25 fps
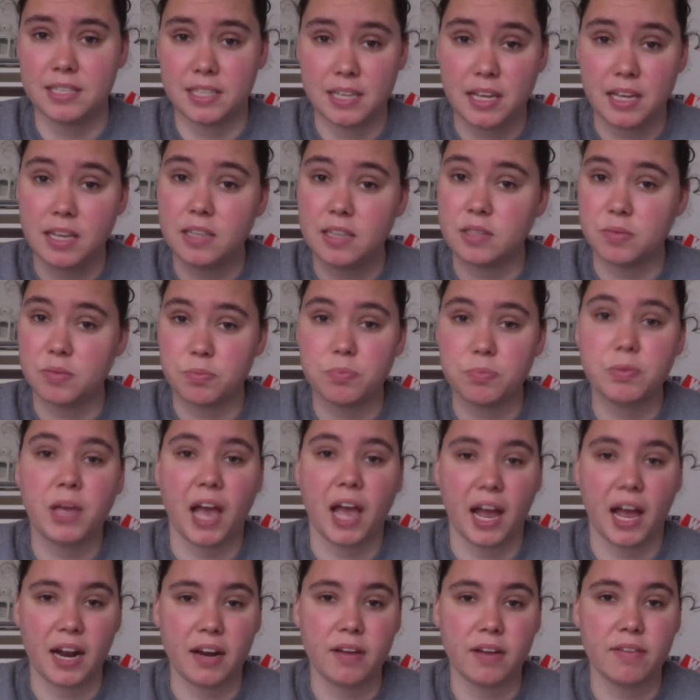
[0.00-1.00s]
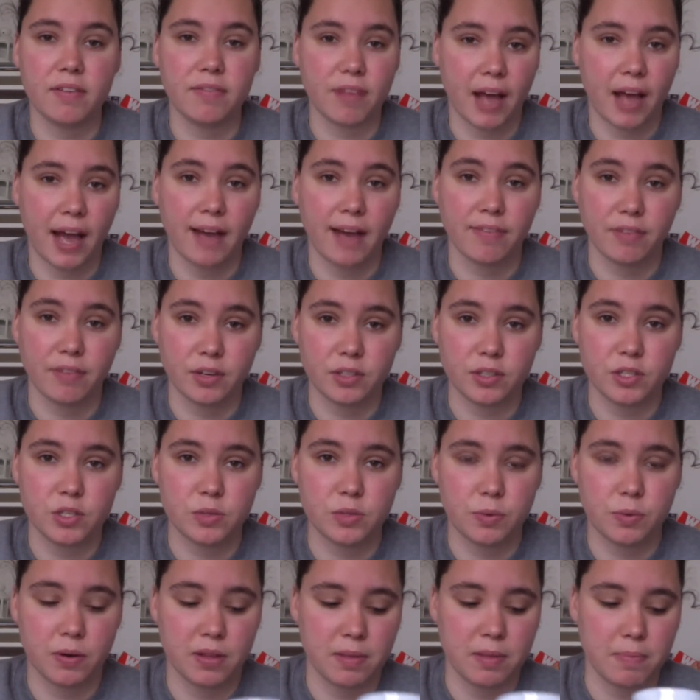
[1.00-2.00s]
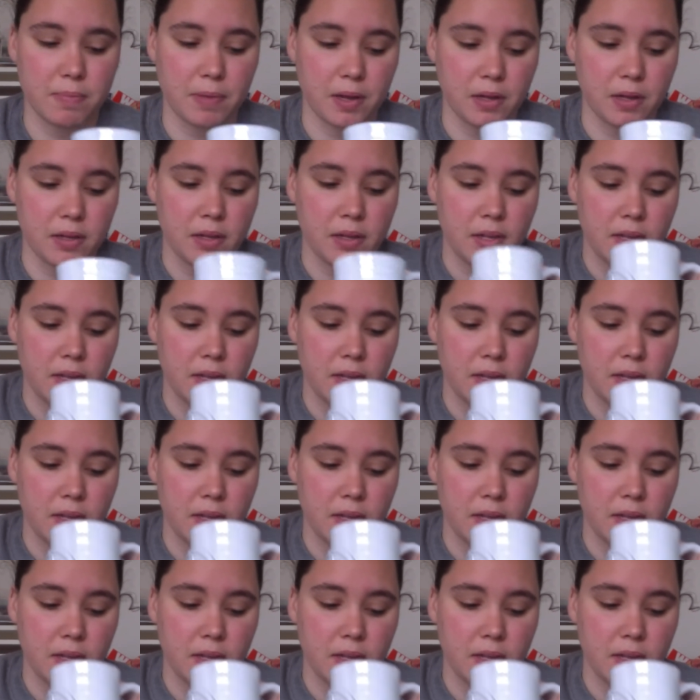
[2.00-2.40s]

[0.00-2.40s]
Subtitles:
is kind of average. It's run of the mill.